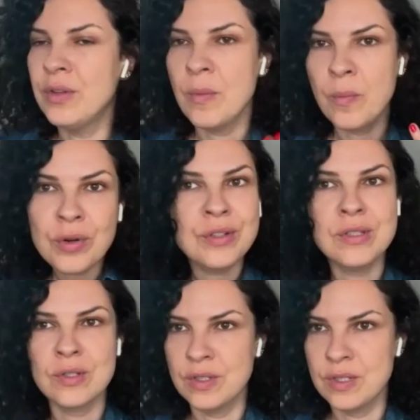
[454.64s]
the
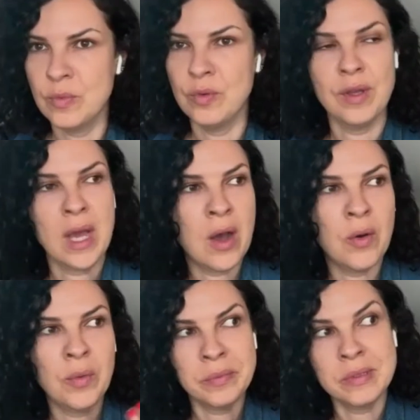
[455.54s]
importance of this movie,
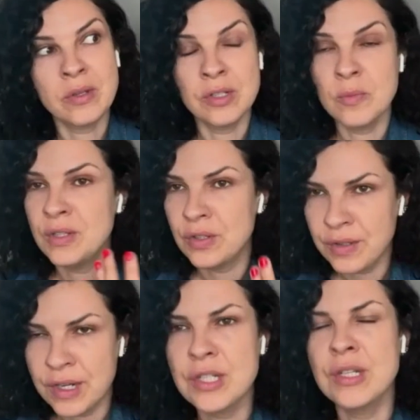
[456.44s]
how it's going to be
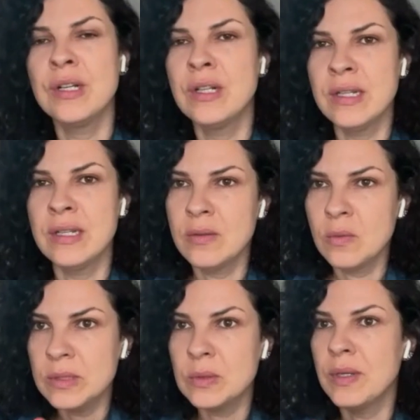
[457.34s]
international, and
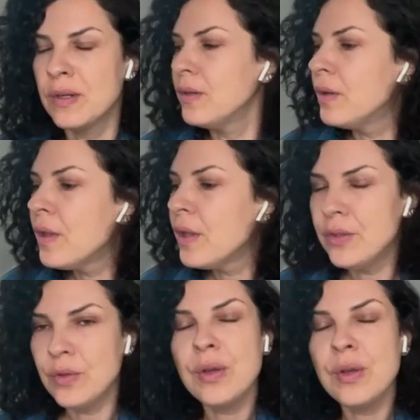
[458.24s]
what we are
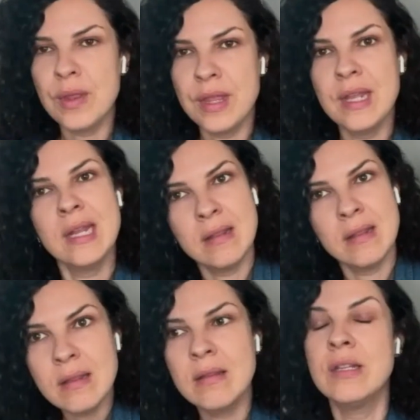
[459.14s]
doing with it
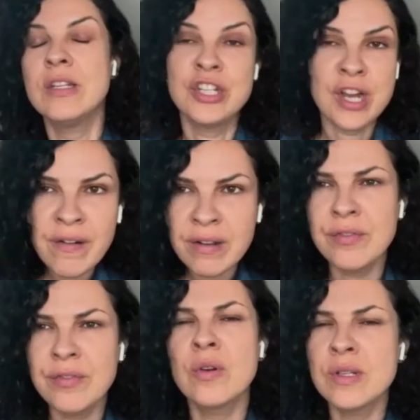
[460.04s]
in Cheryl,
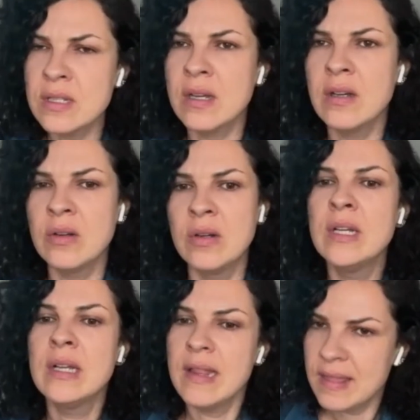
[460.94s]
of course. So,
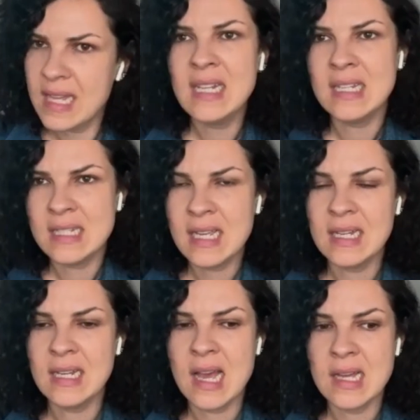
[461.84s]
and then they said
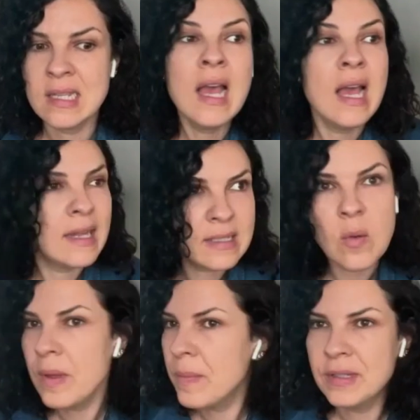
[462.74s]
yes, and
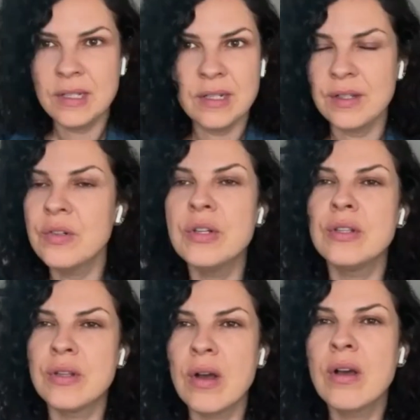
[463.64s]
some people didn't agree
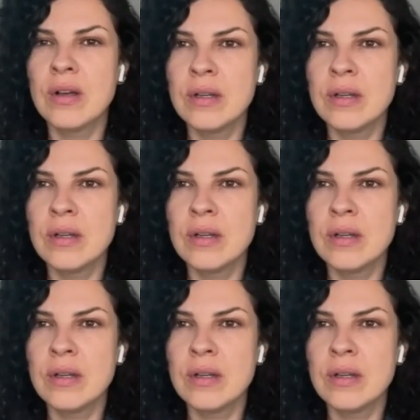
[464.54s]
to talk.